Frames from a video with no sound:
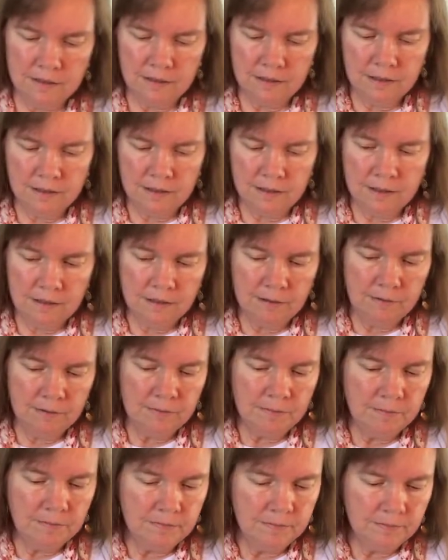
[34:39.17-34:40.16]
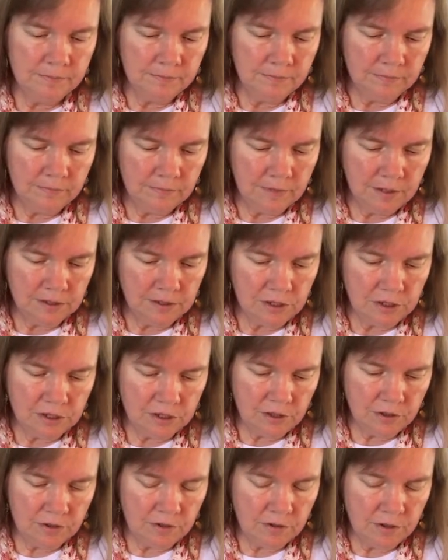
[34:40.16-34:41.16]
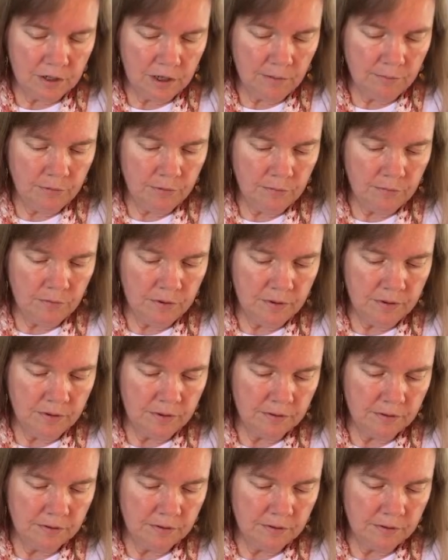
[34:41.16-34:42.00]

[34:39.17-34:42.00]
I'll just show you a couple more.